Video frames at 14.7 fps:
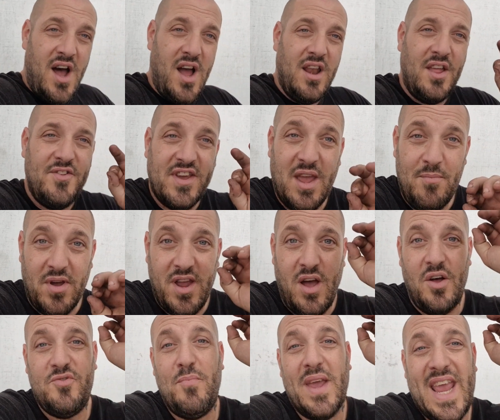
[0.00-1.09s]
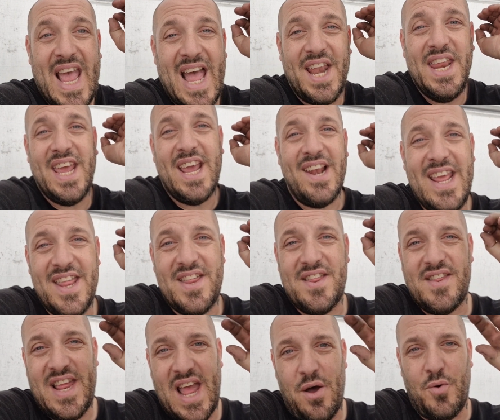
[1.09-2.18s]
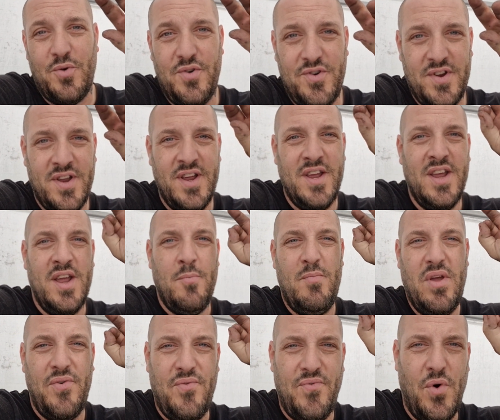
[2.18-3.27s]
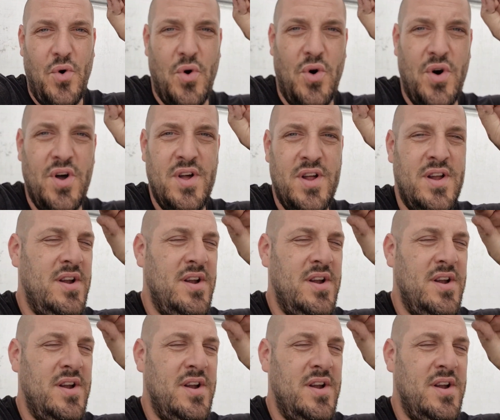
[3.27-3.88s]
I like to get my cars mechanically sound before